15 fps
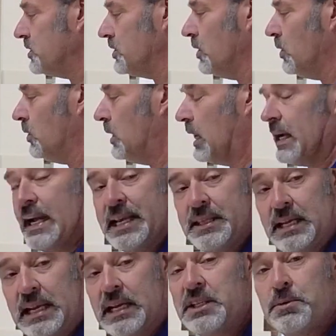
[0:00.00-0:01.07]
So I had
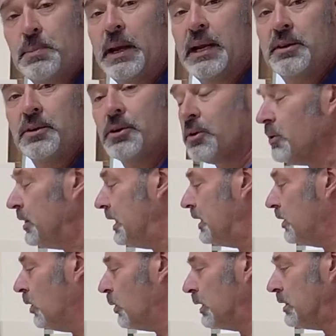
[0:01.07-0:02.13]
the edge bander already
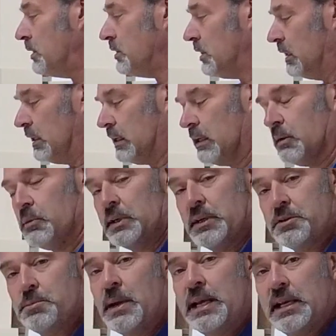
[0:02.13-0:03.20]
going when I
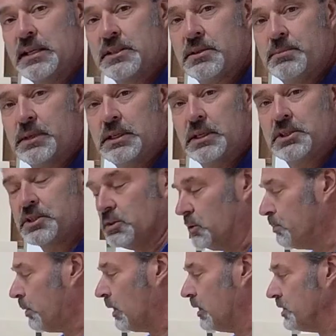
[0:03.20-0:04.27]
was making some additional
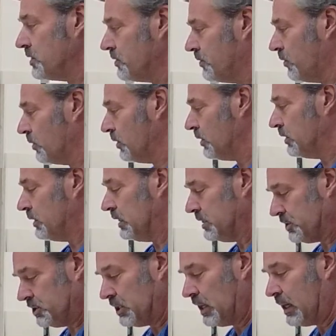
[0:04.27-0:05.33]
parts for
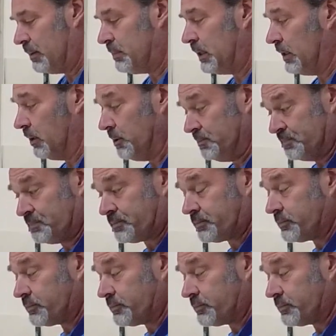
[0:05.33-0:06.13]
this job here.